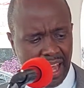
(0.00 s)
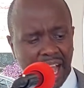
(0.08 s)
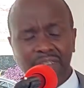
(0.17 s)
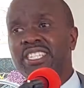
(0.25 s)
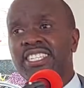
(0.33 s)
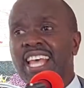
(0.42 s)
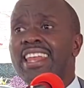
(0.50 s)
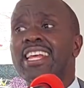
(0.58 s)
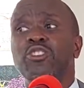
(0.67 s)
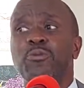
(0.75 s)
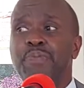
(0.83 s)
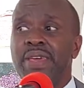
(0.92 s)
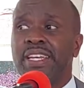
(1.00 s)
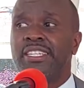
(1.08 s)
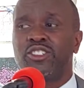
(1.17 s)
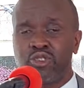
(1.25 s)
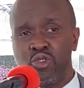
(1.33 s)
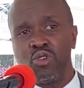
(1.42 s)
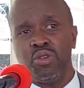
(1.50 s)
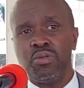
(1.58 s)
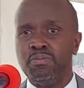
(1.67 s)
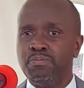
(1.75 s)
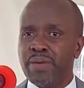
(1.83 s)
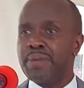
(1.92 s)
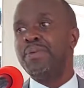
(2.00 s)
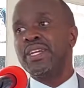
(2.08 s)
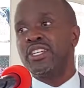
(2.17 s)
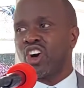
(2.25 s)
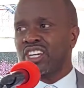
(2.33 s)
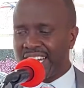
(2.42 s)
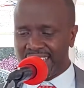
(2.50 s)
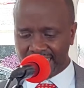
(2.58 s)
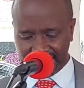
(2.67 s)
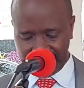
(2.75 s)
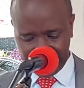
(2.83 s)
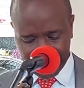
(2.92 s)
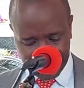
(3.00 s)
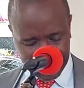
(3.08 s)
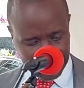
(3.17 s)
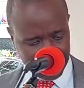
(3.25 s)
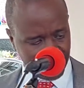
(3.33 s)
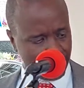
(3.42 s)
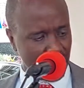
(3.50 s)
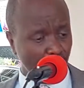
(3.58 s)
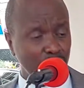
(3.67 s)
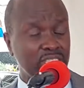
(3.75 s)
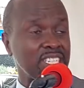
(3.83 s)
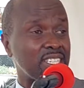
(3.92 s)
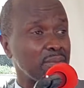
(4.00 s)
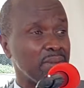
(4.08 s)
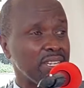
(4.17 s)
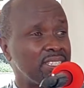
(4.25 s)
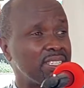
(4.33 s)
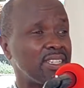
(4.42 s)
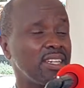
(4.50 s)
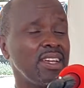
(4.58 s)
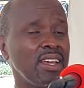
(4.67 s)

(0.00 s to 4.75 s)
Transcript: I've decided to pick two biblical characters from the Old Testament